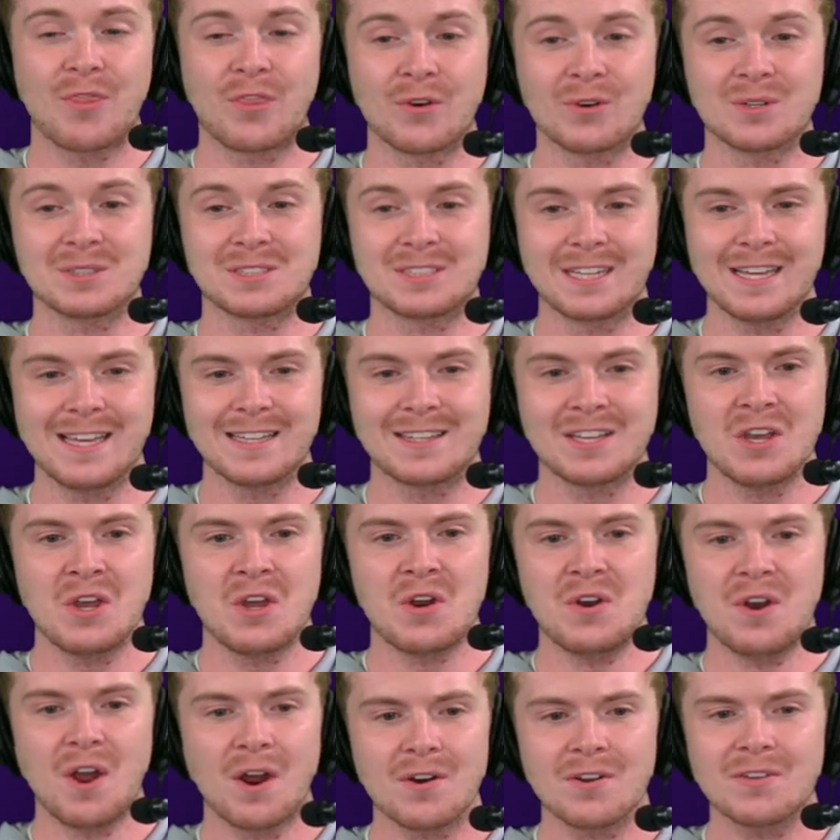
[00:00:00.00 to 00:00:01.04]
13th.
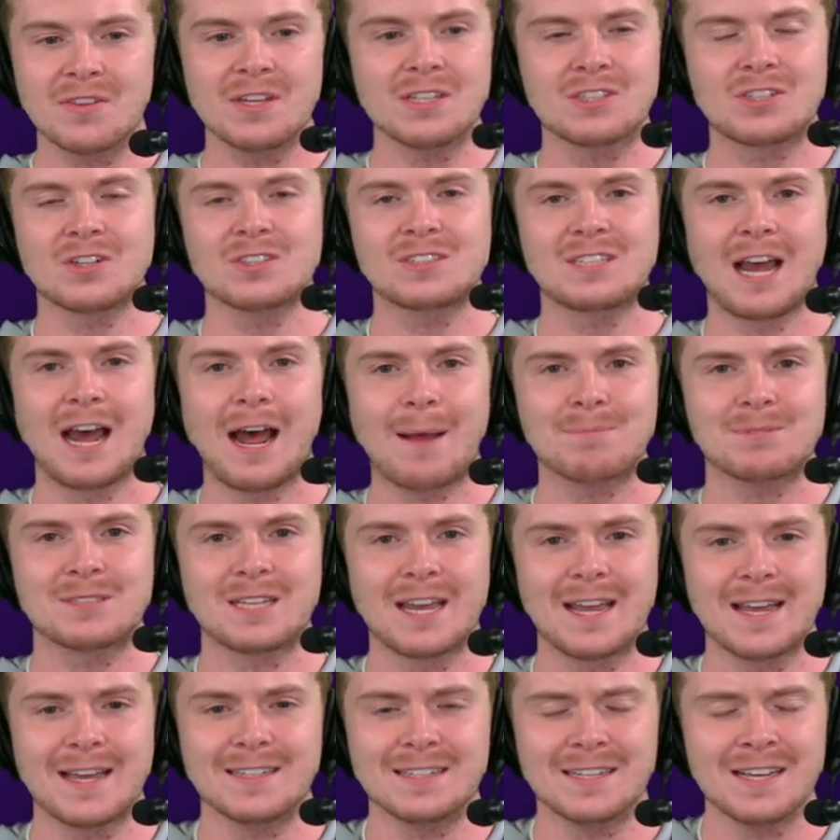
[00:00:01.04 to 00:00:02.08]
None of these are top
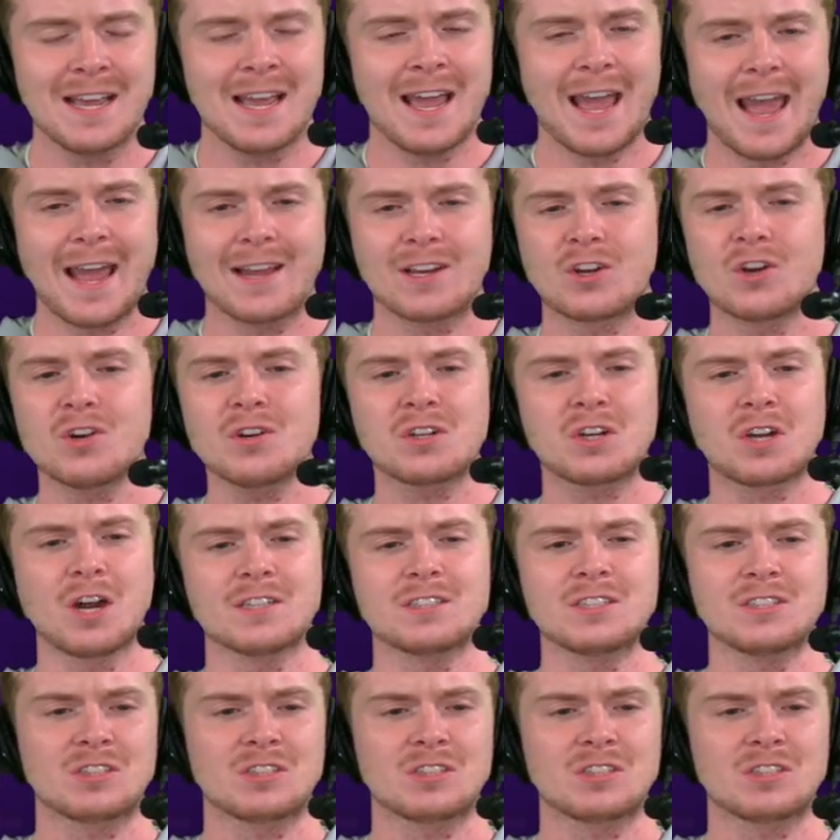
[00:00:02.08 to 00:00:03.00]
10. And Kirk Cousins